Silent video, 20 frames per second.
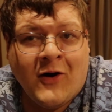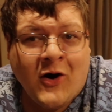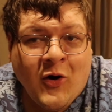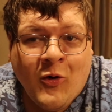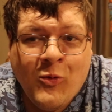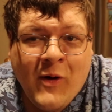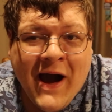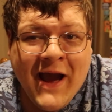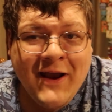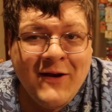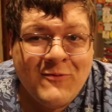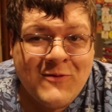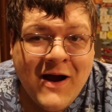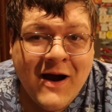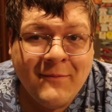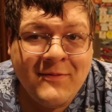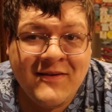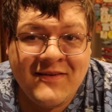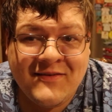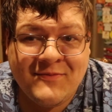Hawaii
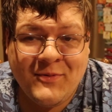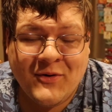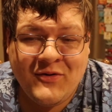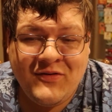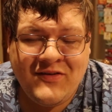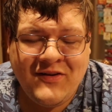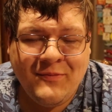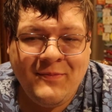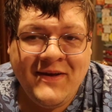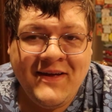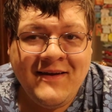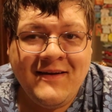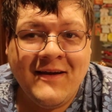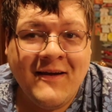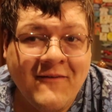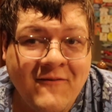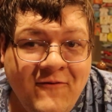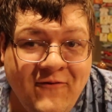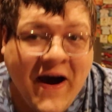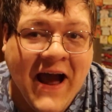Robbie's supposed to be
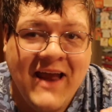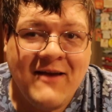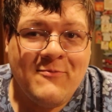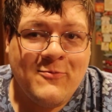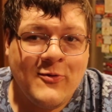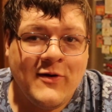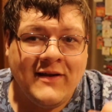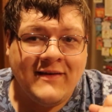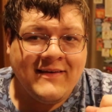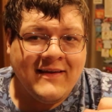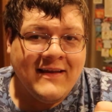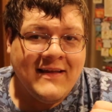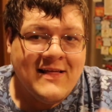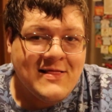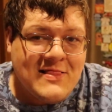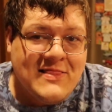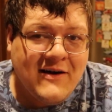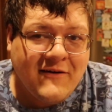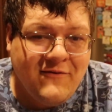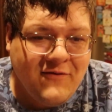vibrant,
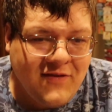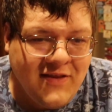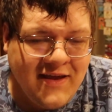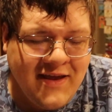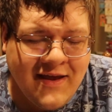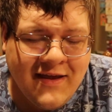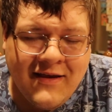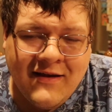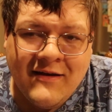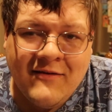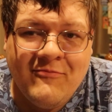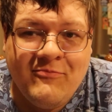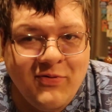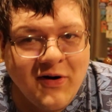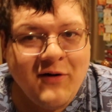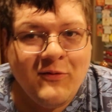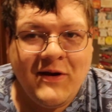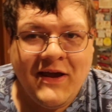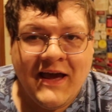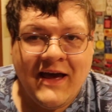lovely,
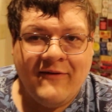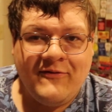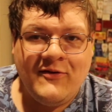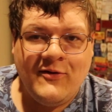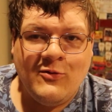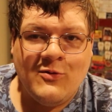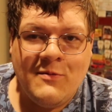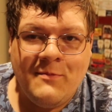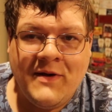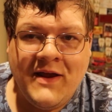but we have to do a